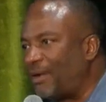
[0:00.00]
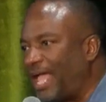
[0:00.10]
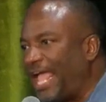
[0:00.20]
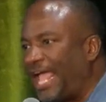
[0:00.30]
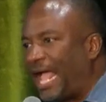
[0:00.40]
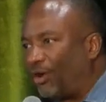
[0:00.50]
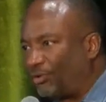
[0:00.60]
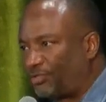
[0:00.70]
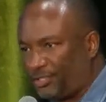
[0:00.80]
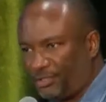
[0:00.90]
my hair
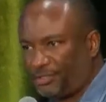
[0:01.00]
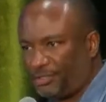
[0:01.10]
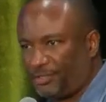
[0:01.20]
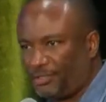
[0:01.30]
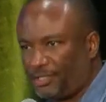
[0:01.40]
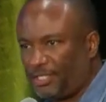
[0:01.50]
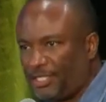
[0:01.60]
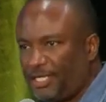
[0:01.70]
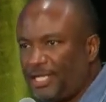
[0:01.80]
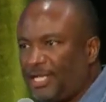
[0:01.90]
out.
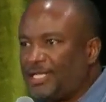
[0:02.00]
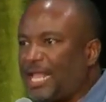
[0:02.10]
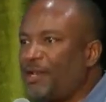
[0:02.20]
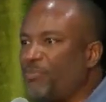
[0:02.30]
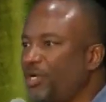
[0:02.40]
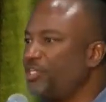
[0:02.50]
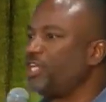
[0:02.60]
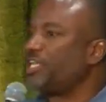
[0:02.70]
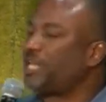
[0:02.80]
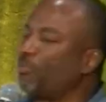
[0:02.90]
That it wouldn't,
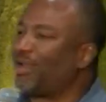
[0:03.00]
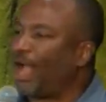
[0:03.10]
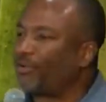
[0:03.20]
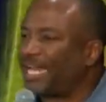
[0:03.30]
that without